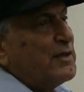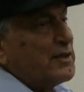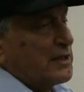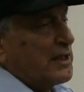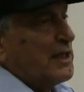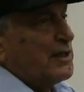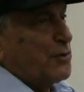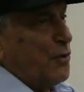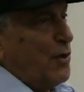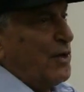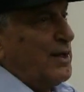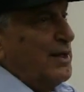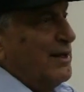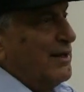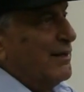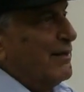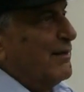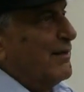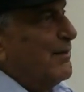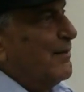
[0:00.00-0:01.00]
he's still
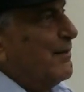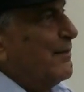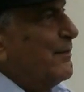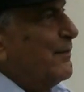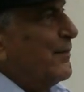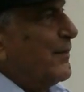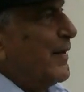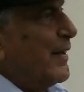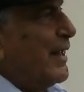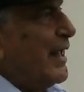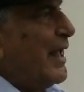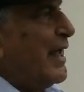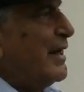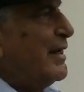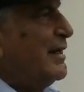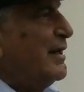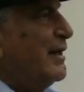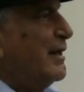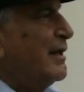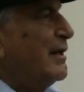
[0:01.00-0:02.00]
talking.
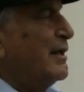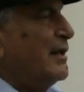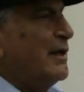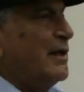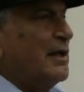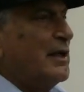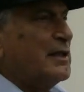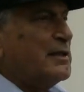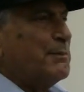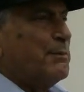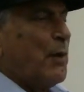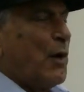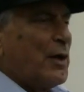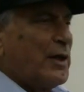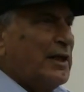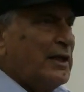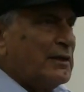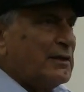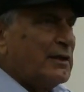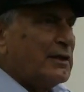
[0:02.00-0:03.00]
And his
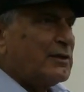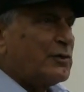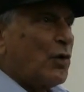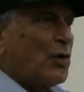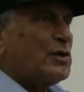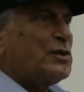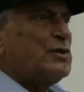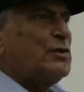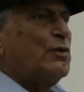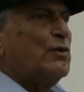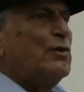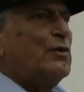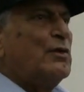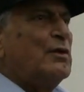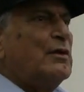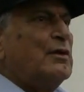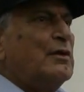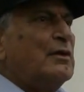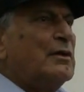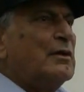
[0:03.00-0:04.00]
body, the torso,
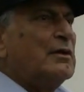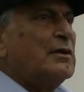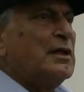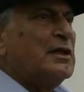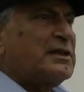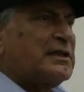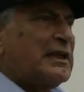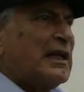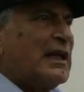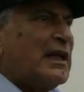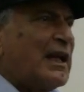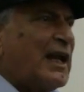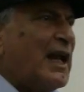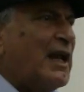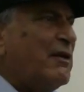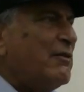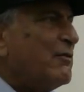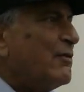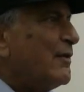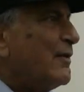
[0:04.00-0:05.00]
is still
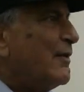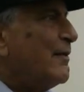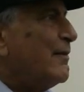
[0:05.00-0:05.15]
alive.